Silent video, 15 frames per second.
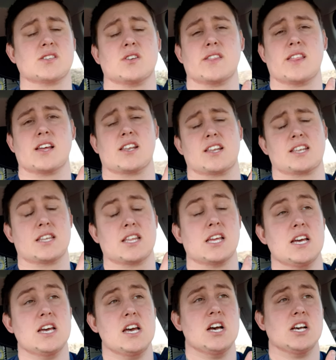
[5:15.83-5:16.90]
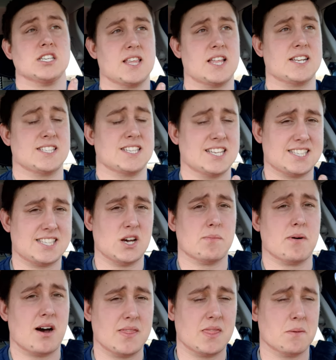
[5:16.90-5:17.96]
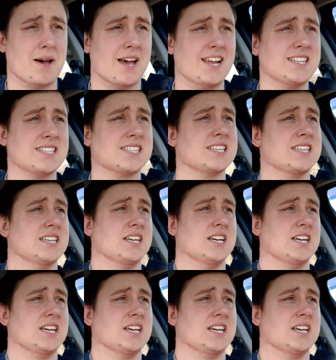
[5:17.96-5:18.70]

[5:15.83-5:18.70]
So I don't, so that doesn't get sealed behind the paint.